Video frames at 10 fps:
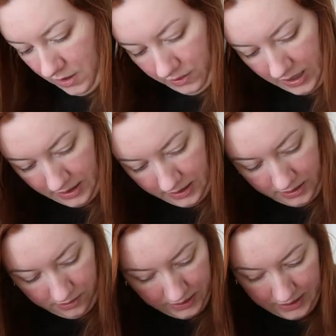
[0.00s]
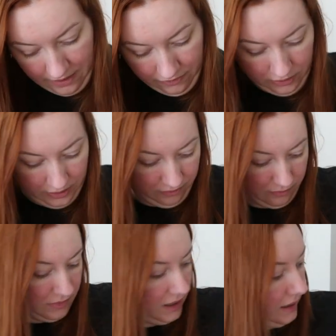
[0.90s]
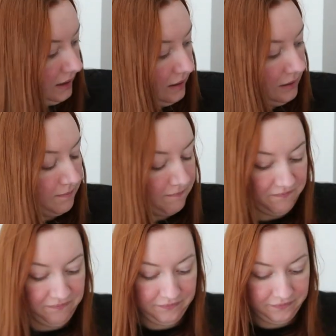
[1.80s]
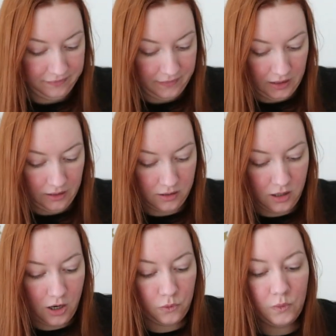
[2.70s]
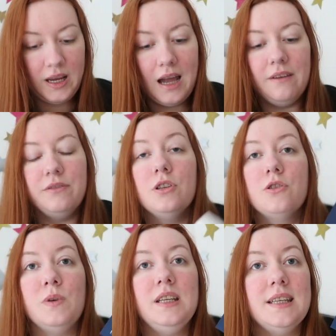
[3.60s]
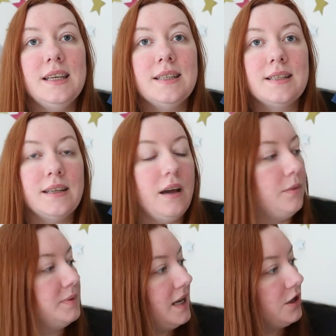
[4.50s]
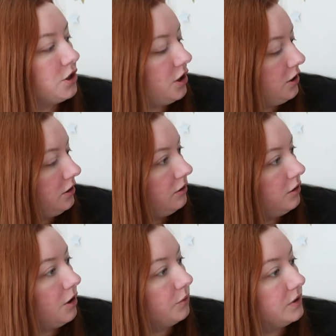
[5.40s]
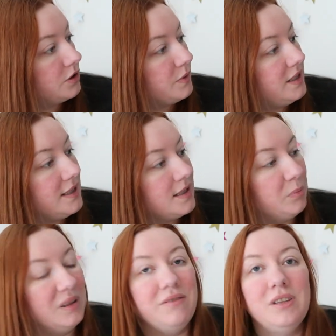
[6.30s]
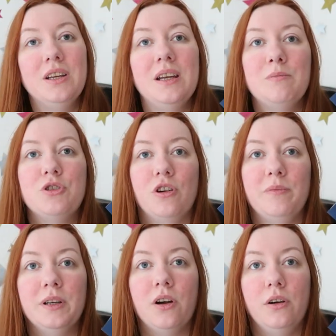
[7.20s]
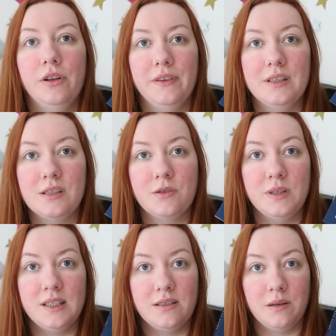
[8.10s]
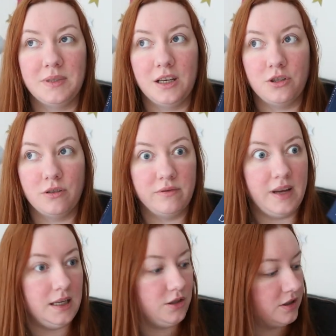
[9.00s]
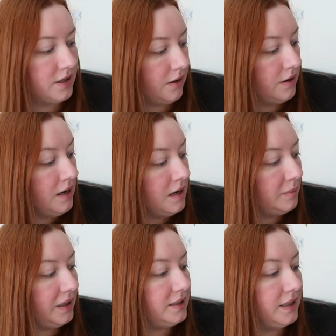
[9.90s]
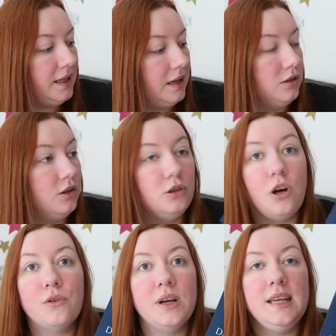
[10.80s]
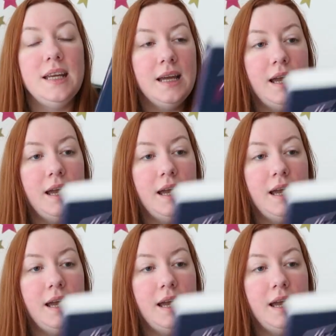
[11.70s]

Okay, these are definitely from me. So we have the Sweetest Obsession, no, the Sweetest Oblivion. I'm sure I've been calling this the Sweetest Obsession for ages now, by Danielle Laurie.